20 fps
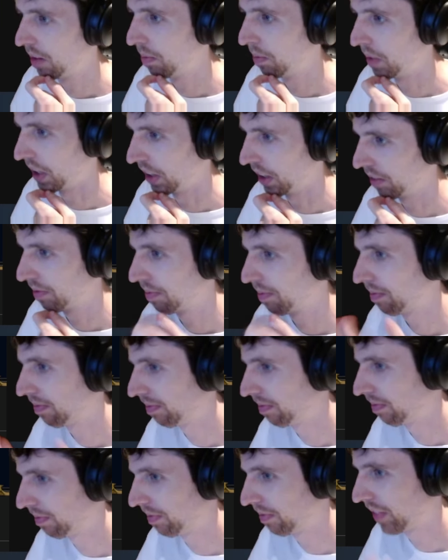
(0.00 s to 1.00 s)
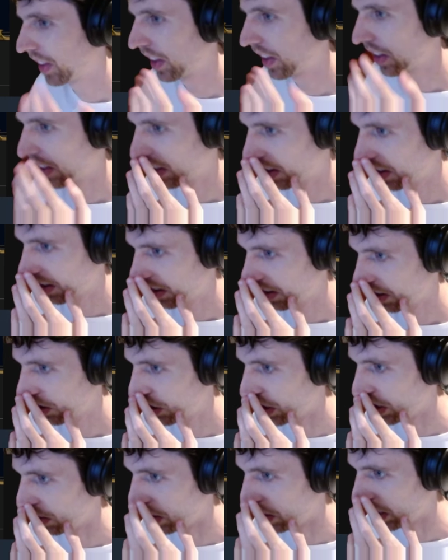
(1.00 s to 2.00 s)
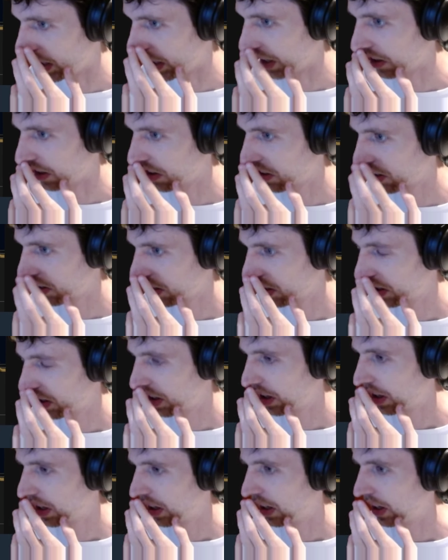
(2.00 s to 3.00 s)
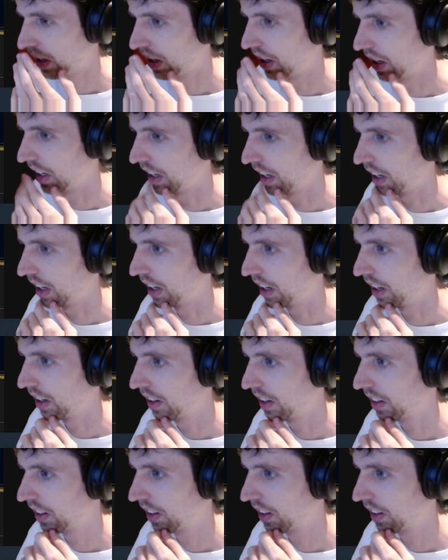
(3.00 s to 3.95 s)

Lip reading: But shit one, I guess. Uh,